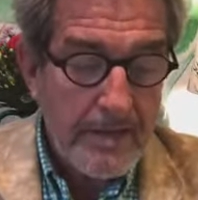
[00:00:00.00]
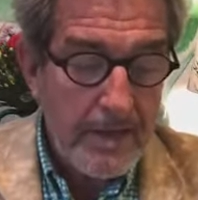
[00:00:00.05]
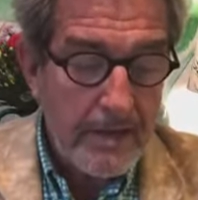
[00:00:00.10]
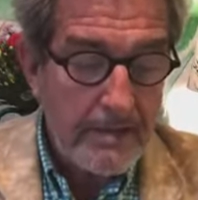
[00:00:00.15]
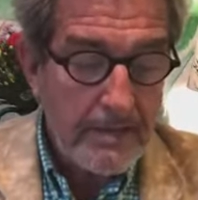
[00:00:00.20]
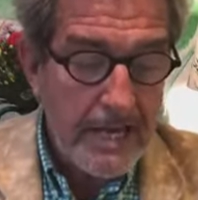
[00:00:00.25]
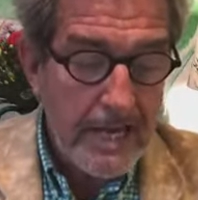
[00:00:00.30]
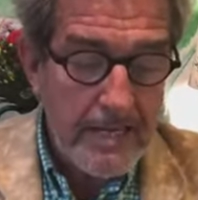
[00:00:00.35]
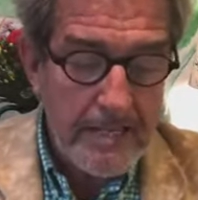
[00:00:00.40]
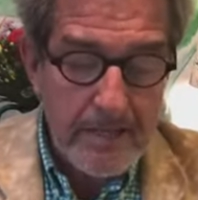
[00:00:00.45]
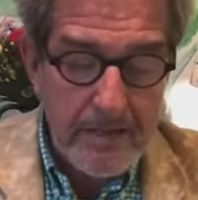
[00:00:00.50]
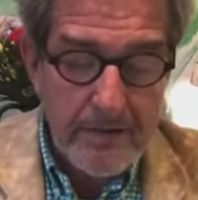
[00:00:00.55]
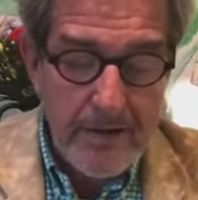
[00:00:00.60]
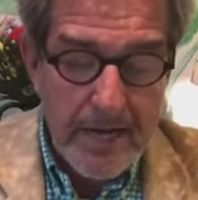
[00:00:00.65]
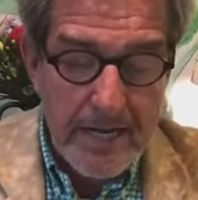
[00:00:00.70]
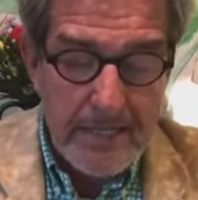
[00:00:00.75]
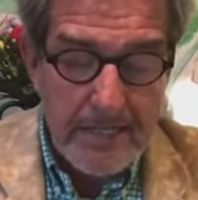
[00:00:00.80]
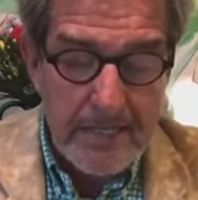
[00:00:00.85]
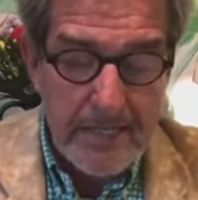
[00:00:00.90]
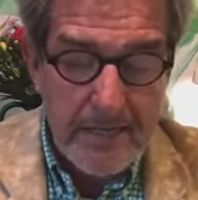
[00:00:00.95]
They are
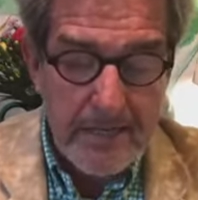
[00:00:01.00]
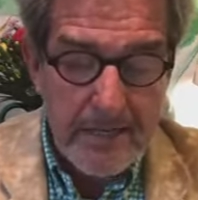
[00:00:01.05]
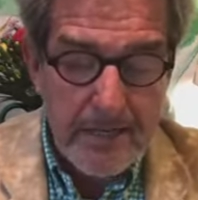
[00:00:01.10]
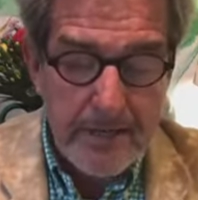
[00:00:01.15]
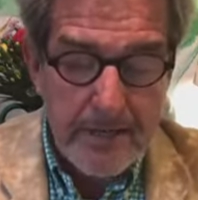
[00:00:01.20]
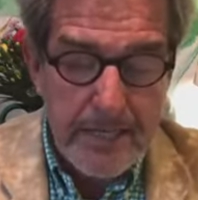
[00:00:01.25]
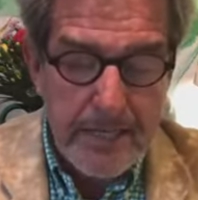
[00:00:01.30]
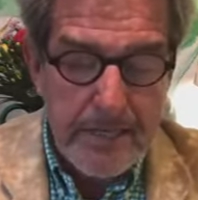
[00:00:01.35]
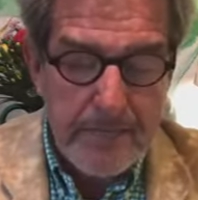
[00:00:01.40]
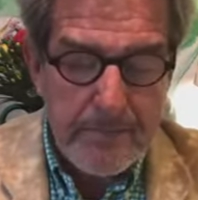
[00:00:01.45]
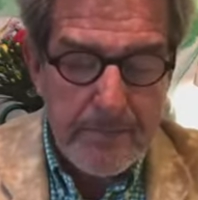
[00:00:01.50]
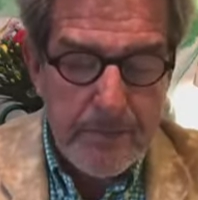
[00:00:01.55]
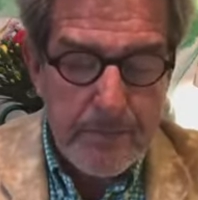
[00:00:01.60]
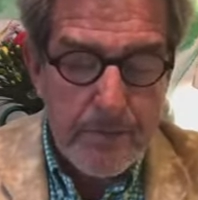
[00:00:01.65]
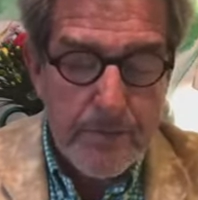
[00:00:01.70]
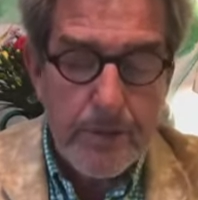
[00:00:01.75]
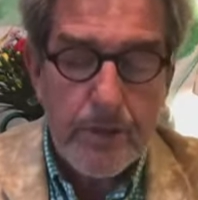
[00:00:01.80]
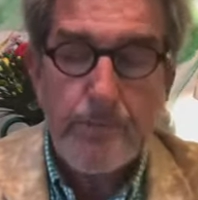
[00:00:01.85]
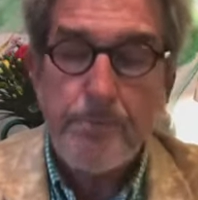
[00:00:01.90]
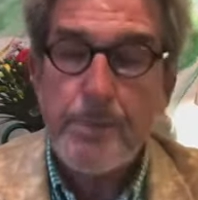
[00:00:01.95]
categorized under
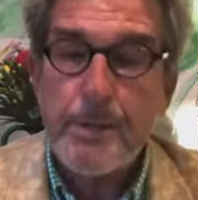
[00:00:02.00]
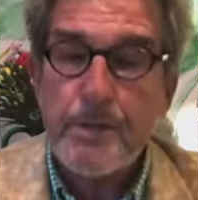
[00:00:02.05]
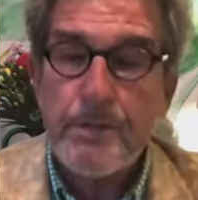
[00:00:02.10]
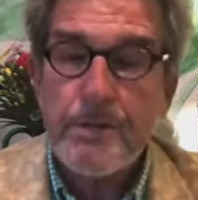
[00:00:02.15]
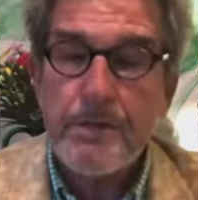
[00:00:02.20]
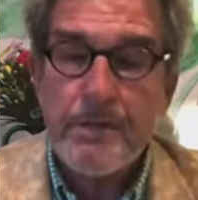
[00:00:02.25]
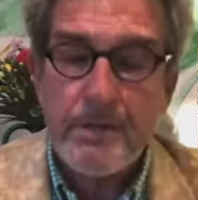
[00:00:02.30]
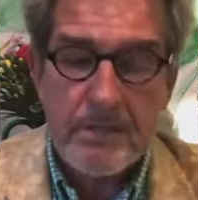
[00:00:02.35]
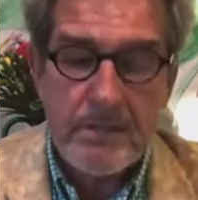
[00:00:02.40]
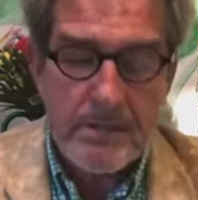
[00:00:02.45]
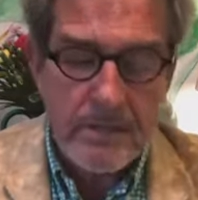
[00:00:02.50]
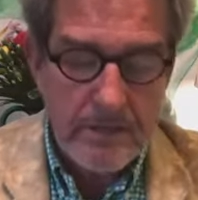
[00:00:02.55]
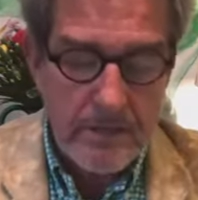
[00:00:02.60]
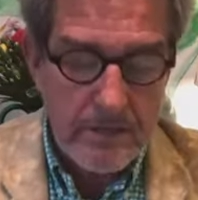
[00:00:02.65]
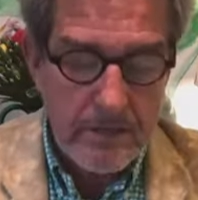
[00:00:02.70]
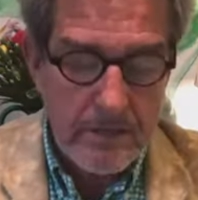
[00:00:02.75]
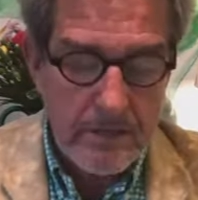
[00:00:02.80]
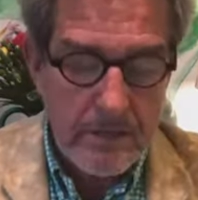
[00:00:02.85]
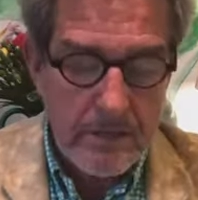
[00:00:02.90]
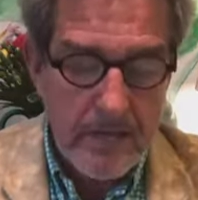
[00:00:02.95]
themes which are pertinent
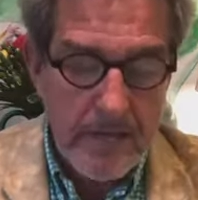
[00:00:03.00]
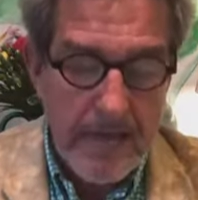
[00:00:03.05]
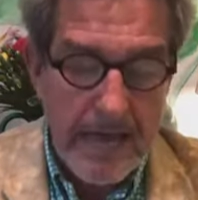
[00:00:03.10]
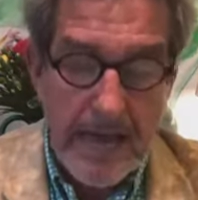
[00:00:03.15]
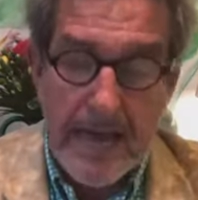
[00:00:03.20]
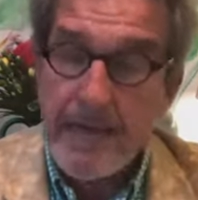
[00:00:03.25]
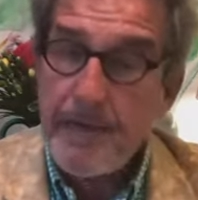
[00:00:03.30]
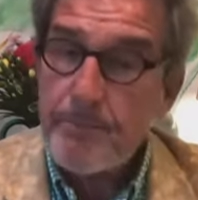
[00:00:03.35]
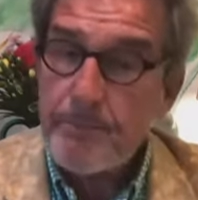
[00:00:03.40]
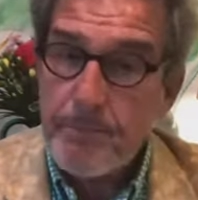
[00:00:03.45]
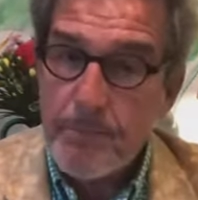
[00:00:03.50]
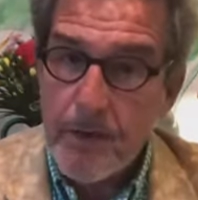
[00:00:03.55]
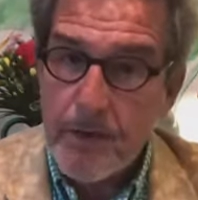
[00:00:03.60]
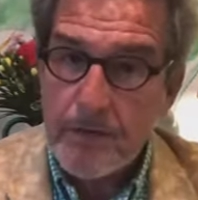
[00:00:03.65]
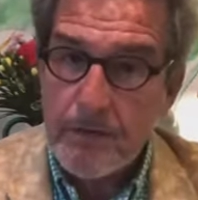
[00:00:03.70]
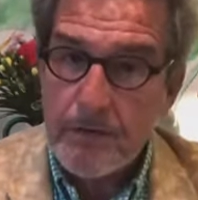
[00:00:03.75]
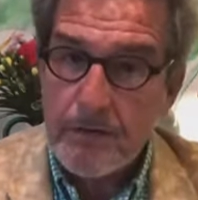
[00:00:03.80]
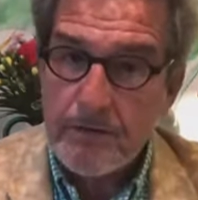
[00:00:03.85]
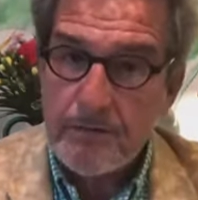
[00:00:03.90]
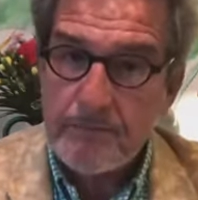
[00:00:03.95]
and
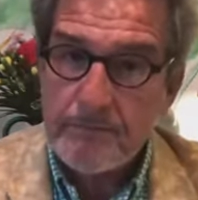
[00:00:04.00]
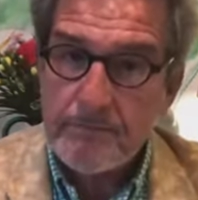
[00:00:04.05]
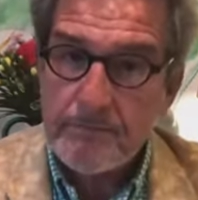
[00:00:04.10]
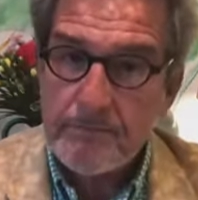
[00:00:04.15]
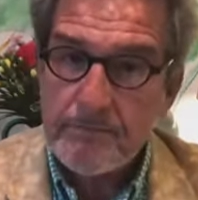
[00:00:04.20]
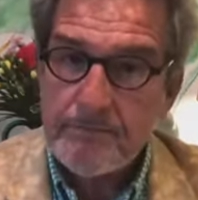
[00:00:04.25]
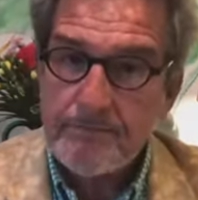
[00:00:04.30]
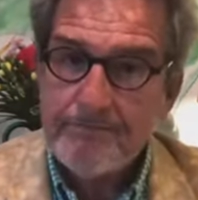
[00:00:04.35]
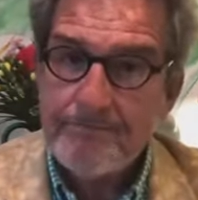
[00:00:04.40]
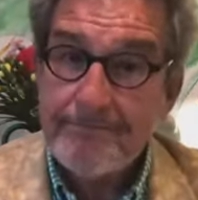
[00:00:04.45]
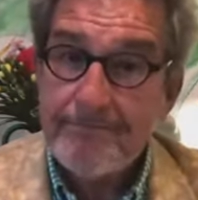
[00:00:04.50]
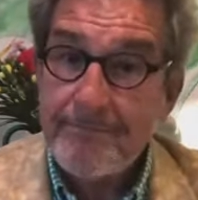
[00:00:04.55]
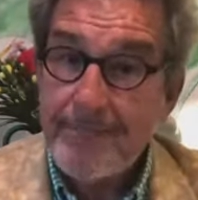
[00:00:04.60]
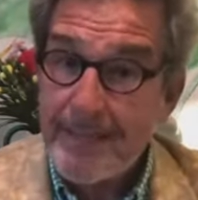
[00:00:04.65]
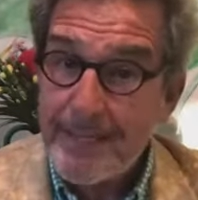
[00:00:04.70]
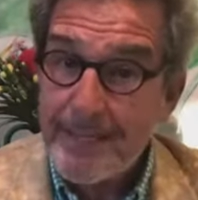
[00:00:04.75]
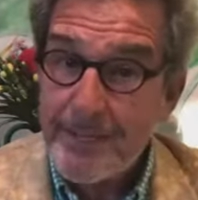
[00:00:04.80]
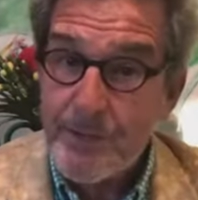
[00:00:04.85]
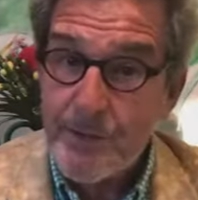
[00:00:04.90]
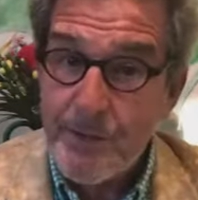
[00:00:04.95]
modern.
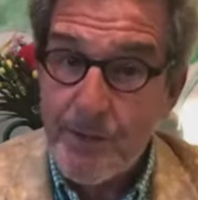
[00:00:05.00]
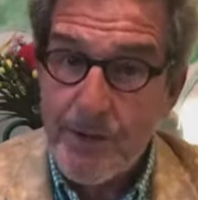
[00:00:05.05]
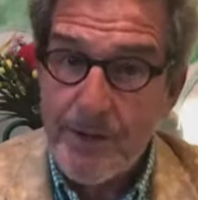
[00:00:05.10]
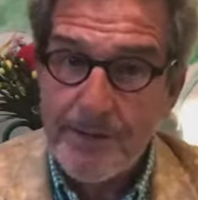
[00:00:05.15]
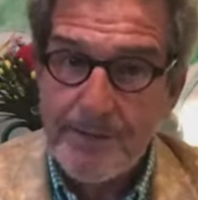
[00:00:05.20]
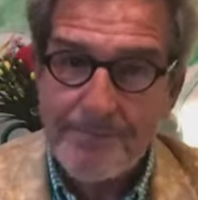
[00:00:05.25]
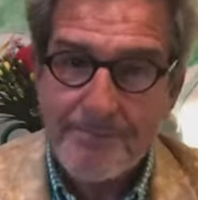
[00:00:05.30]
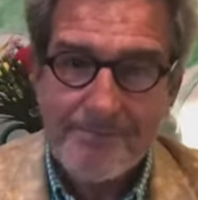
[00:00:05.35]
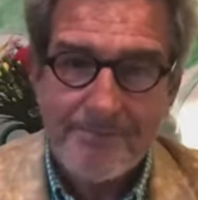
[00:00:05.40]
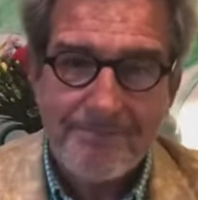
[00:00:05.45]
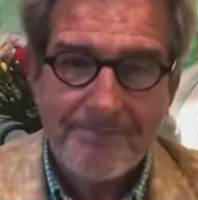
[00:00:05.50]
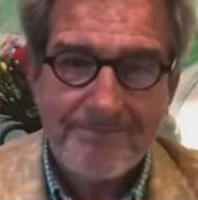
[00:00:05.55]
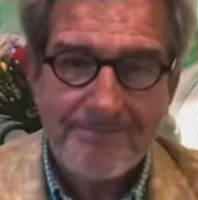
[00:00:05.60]
Enjoy.